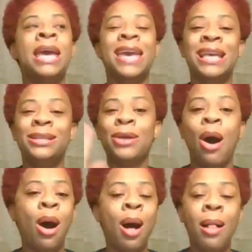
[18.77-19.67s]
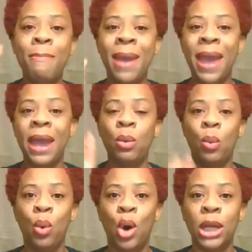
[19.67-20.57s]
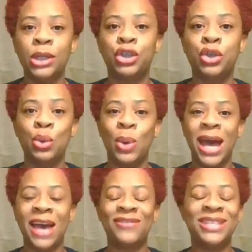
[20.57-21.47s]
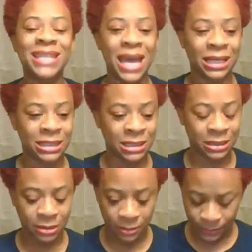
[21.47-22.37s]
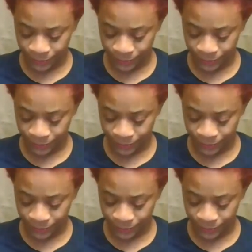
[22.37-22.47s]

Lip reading: is all men want to have sex.